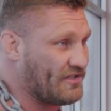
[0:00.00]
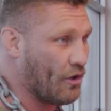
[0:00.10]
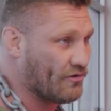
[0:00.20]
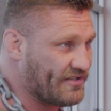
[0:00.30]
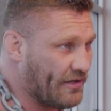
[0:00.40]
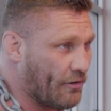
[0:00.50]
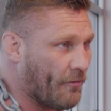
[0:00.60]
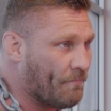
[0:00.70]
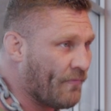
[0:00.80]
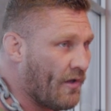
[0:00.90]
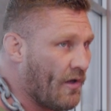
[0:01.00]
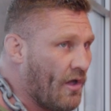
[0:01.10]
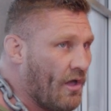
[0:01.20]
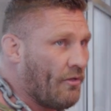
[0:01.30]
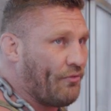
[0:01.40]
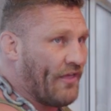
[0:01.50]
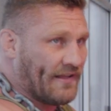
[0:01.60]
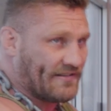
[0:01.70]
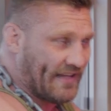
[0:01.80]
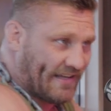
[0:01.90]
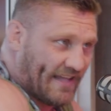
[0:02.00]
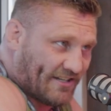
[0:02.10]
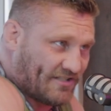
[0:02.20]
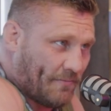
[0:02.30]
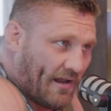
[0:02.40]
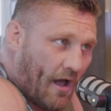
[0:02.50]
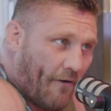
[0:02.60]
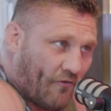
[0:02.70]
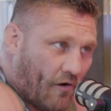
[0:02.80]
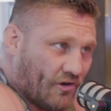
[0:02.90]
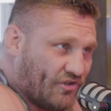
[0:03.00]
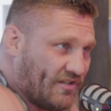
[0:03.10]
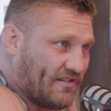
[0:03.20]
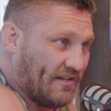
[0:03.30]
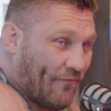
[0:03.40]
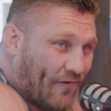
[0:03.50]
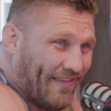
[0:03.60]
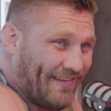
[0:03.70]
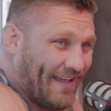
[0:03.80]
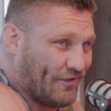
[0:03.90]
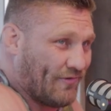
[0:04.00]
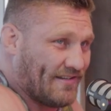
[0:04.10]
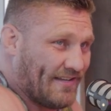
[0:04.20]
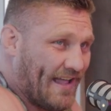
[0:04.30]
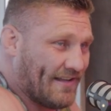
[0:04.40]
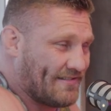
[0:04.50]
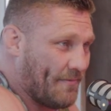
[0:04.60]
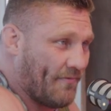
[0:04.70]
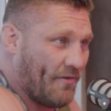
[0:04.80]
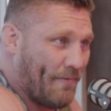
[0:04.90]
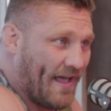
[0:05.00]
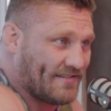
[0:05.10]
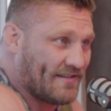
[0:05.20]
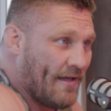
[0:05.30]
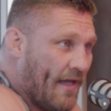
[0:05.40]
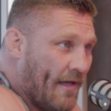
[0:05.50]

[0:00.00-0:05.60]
those little things can catch somebody off guard just enough. And then catch wrestling has some of the best,